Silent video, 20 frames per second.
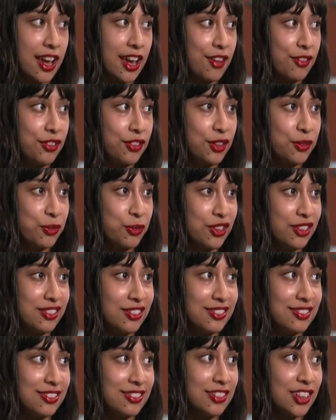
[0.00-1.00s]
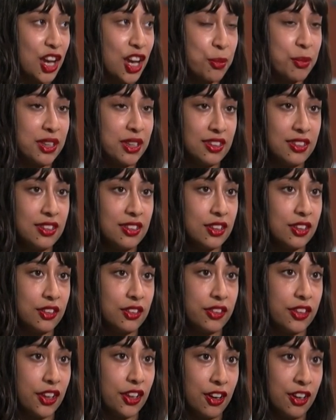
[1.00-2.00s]
have someone come and
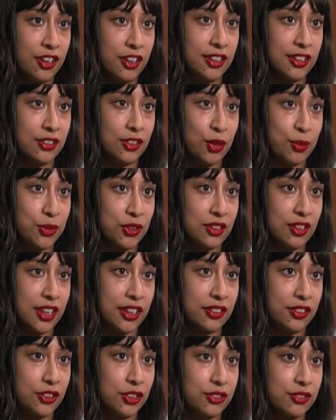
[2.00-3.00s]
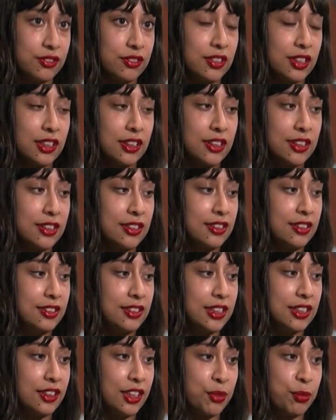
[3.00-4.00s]
steal the art is almost like they're
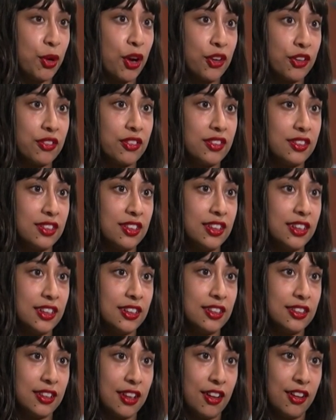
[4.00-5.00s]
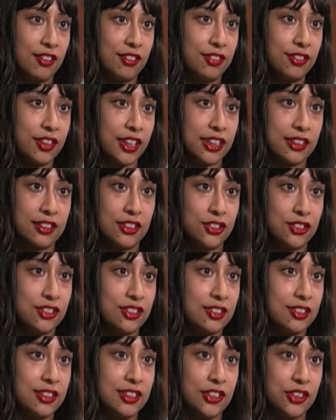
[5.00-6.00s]
stealing part of the city itself. Like they're
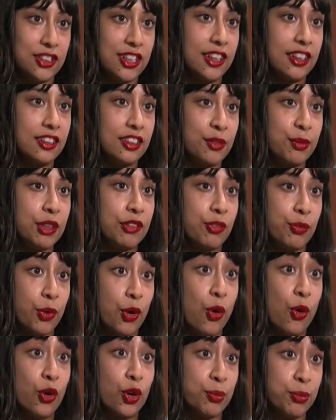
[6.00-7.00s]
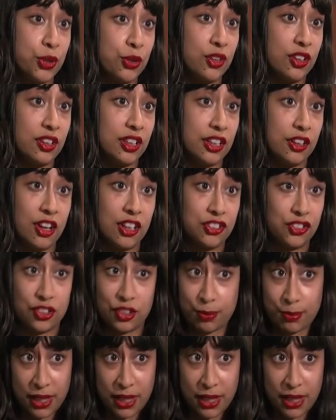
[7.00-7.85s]
just they're taking something from the whole community, not just